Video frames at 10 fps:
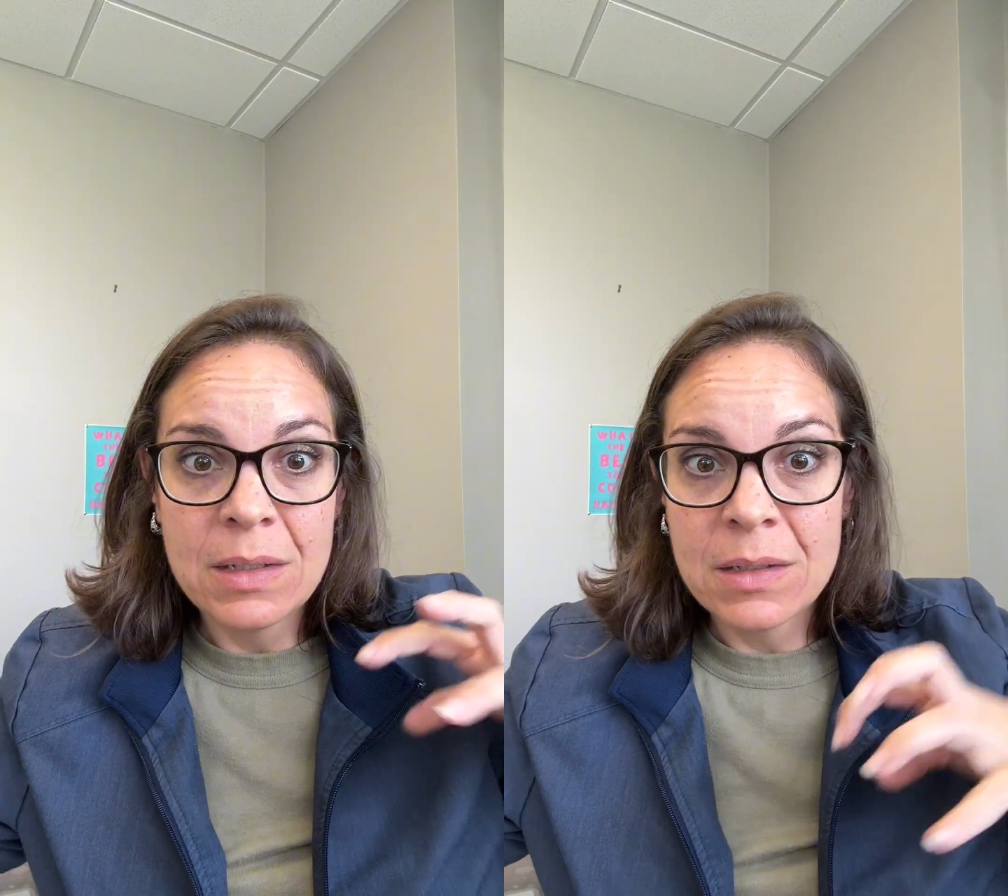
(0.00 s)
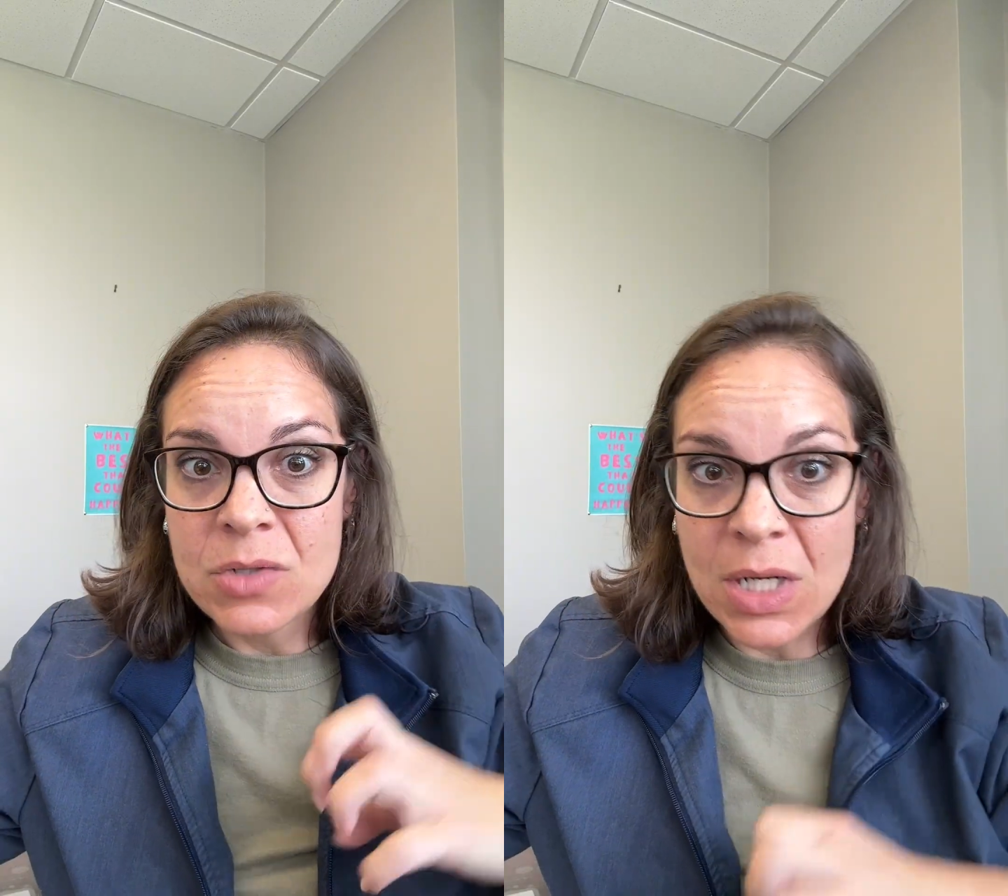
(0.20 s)

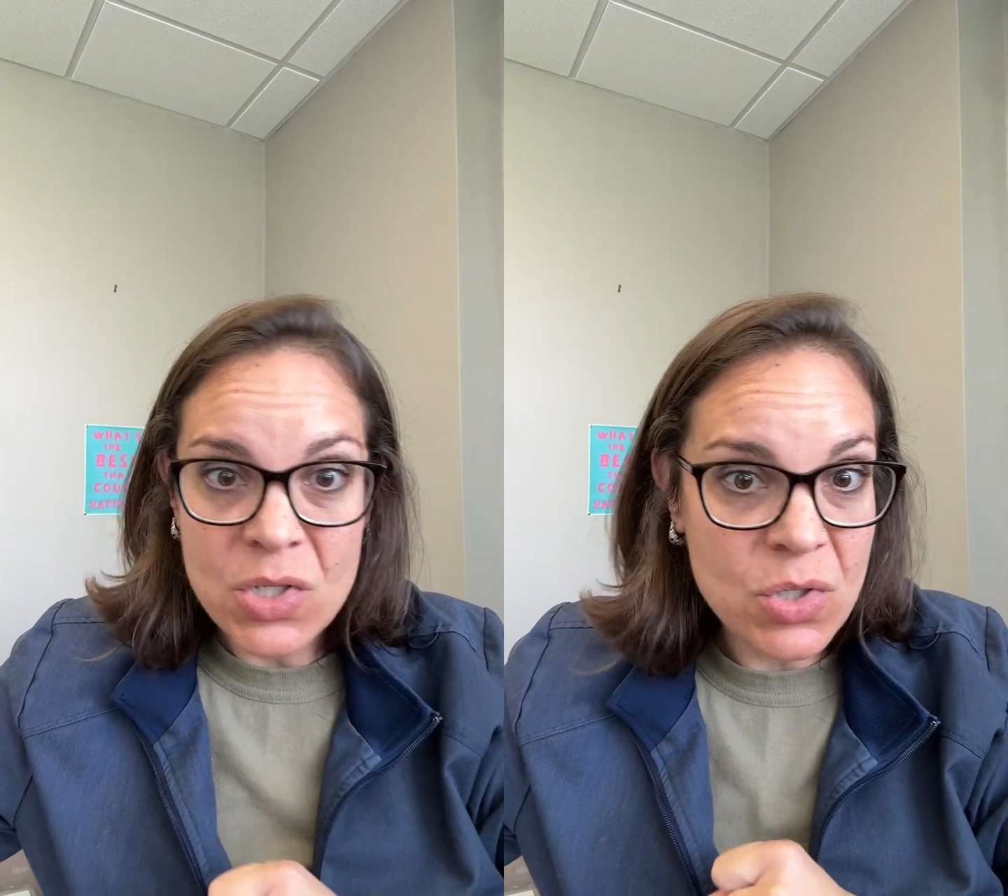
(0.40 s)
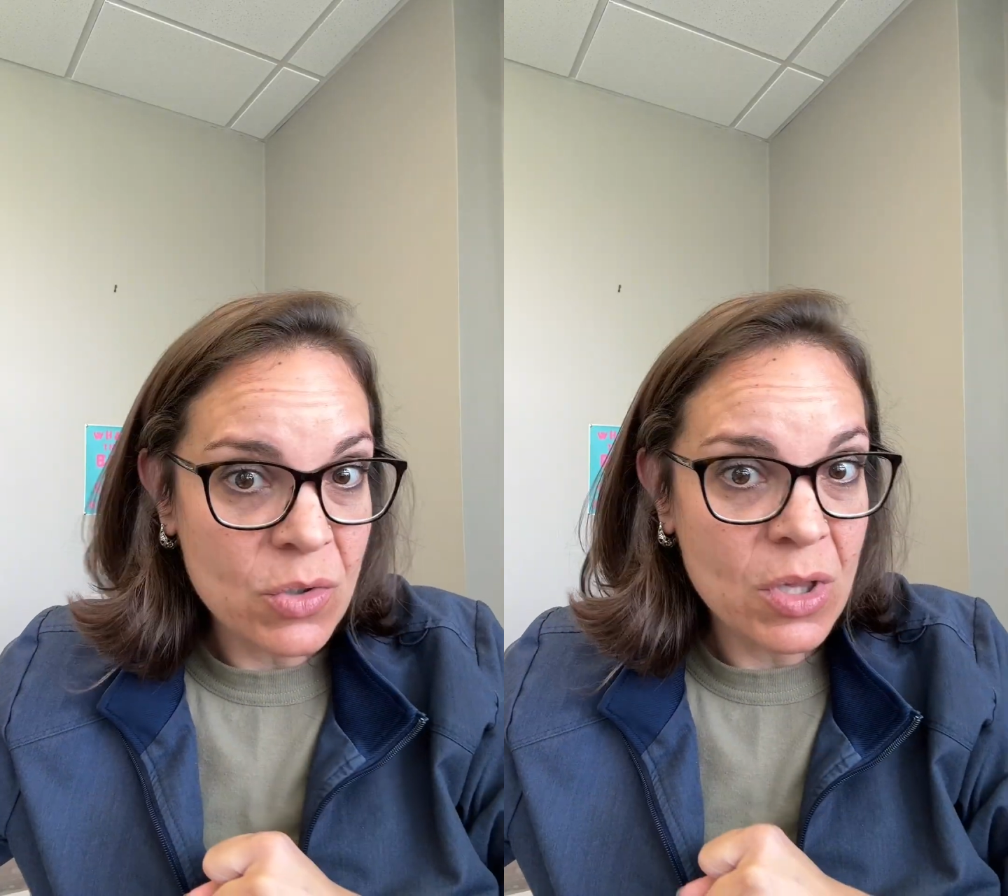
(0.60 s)

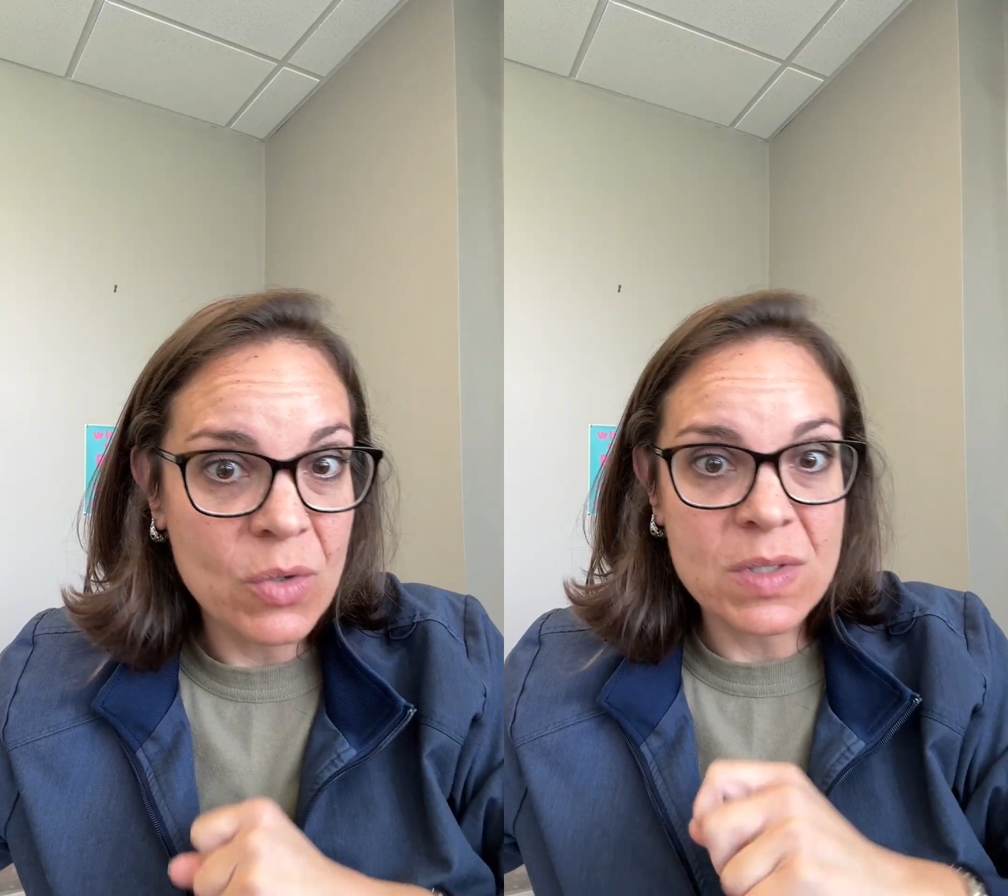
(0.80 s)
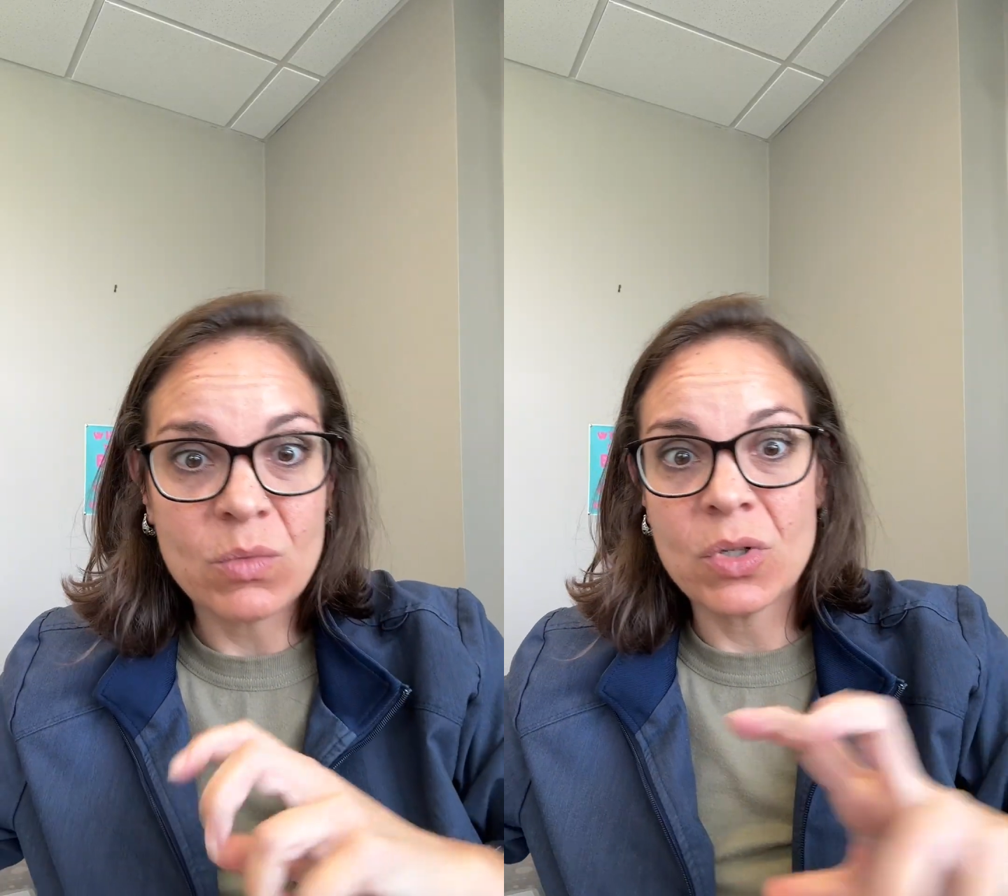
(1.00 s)
changing your
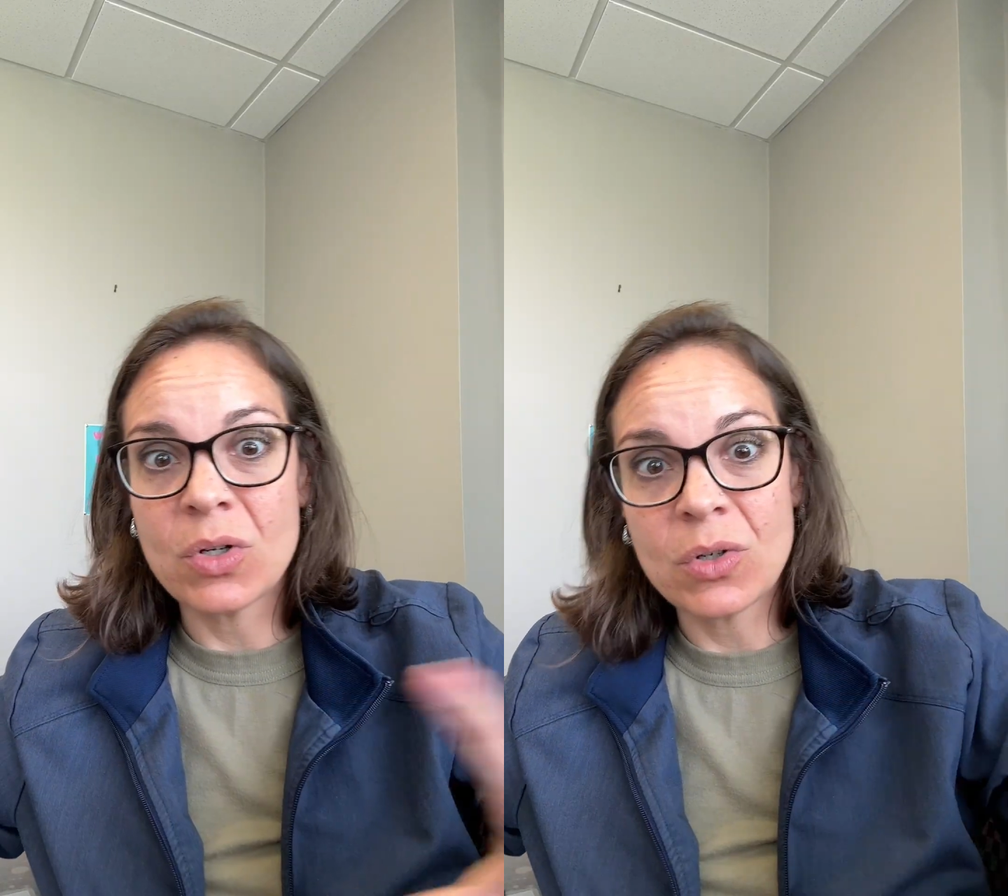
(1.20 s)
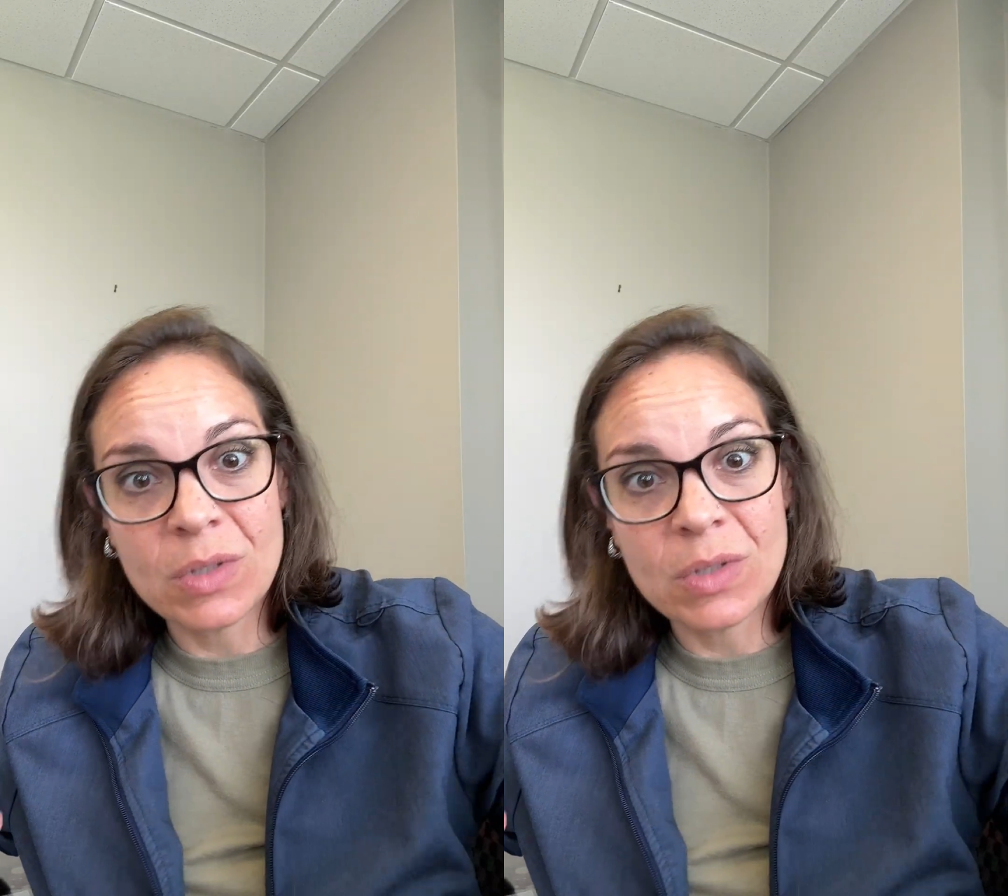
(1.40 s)
clothes at work or